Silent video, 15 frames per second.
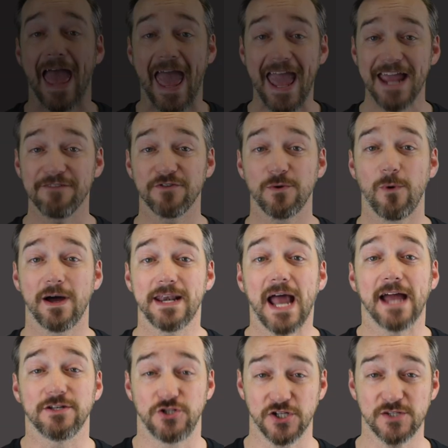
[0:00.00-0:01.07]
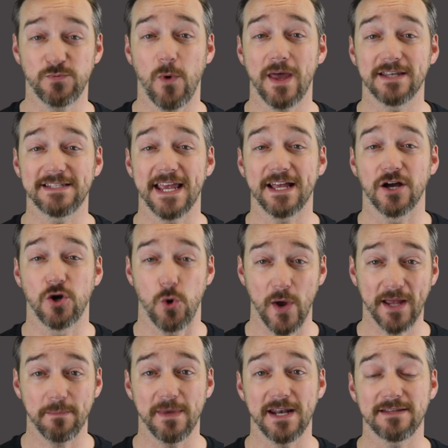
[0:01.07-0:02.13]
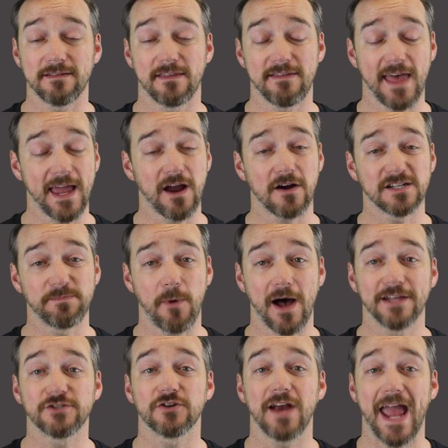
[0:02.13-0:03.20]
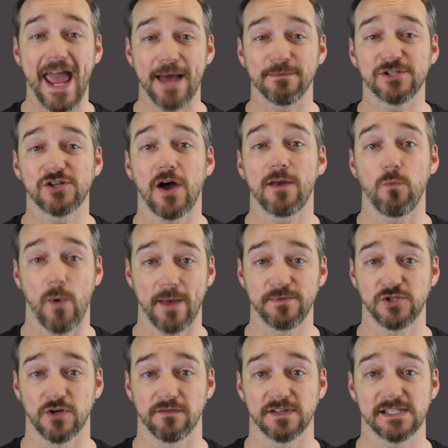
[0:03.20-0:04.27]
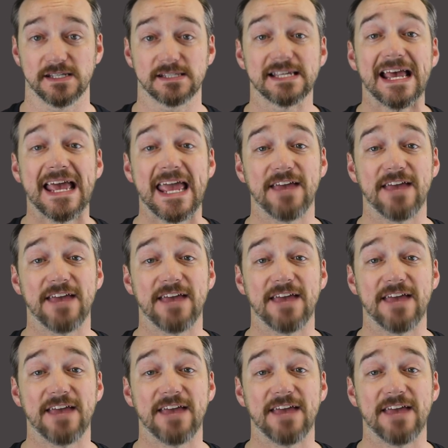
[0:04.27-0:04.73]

Hey everyone, I just want to take a quick minute to thank our sponsor, Amazon Web Services.